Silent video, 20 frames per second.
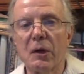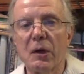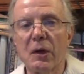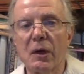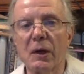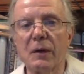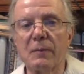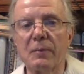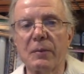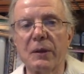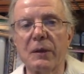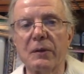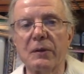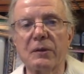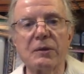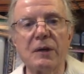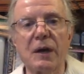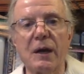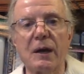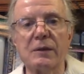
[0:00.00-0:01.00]
I play the
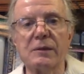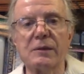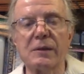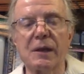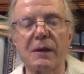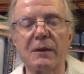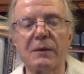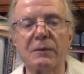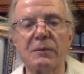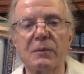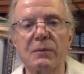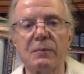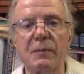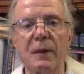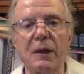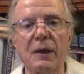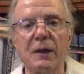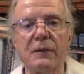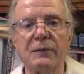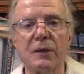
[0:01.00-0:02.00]
tak sound with my
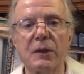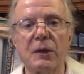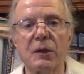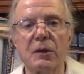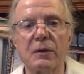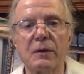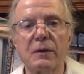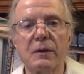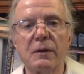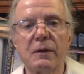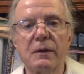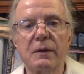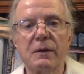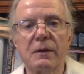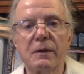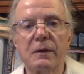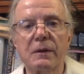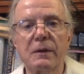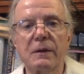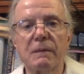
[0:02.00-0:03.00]
left hand.
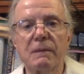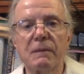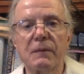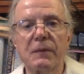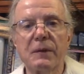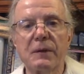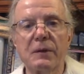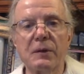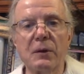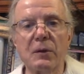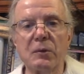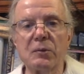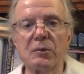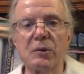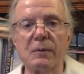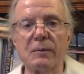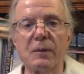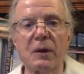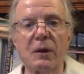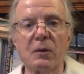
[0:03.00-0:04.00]
Notice
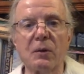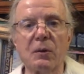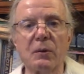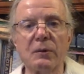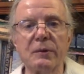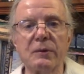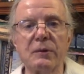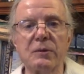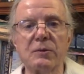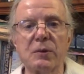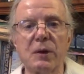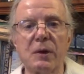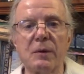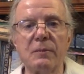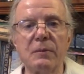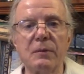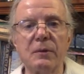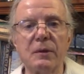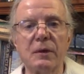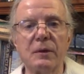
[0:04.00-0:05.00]
I'm not holding the
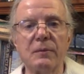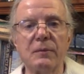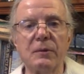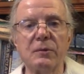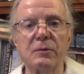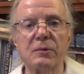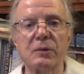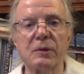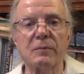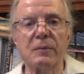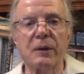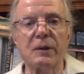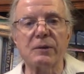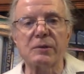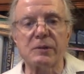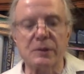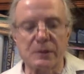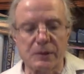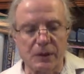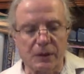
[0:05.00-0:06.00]
drum. I'm using my
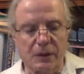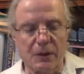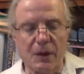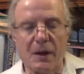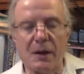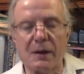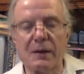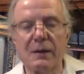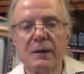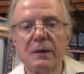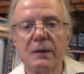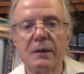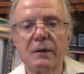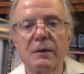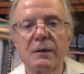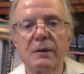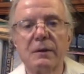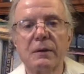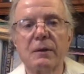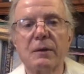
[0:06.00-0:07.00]
6 o'clock
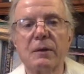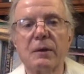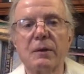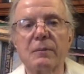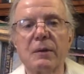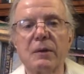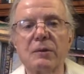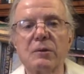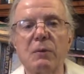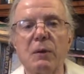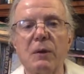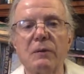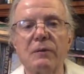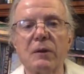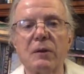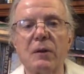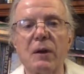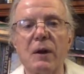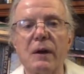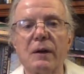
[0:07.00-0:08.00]
and my 12
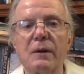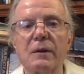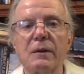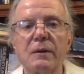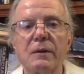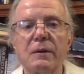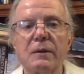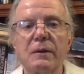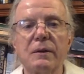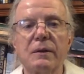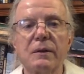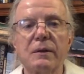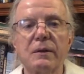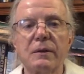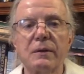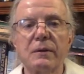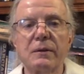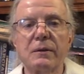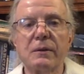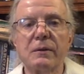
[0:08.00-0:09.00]
o'clock
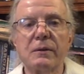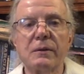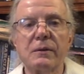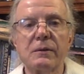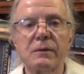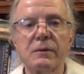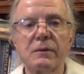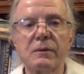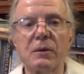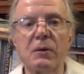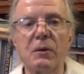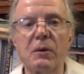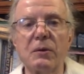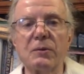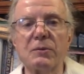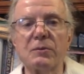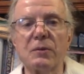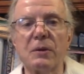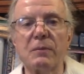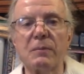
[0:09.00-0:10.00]
to hold the
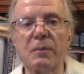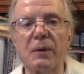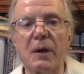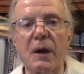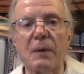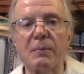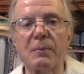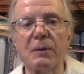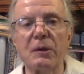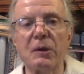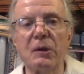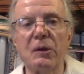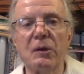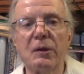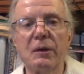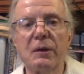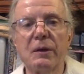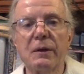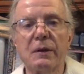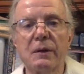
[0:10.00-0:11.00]
drum properly.
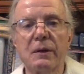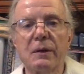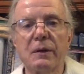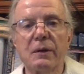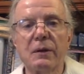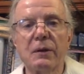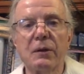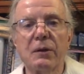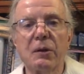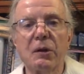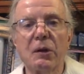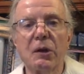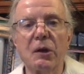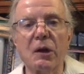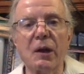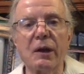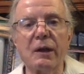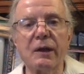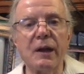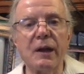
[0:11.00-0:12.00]
And I can